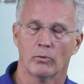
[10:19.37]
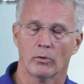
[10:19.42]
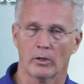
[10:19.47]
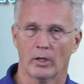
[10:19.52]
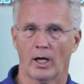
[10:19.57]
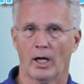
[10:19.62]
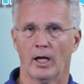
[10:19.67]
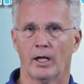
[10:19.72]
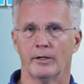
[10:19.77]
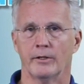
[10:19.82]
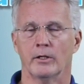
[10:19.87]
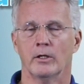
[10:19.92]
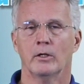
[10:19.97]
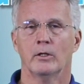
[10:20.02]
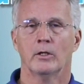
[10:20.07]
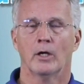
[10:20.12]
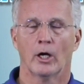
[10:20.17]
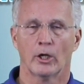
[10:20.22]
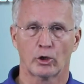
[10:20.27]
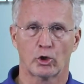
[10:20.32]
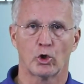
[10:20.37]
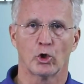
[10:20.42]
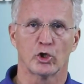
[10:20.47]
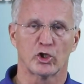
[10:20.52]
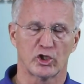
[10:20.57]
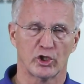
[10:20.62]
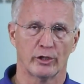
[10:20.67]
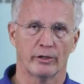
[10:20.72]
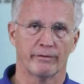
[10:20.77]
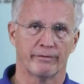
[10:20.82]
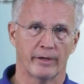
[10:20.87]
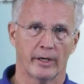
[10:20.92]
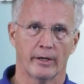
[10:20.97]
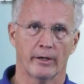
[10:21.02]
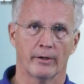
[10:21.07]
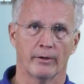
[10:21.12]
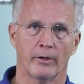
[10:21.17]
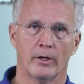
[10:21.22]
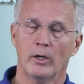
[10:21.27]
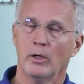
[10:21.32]
were on a cushion of
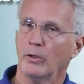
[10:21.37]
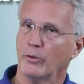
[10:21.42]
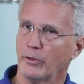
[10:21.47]
air.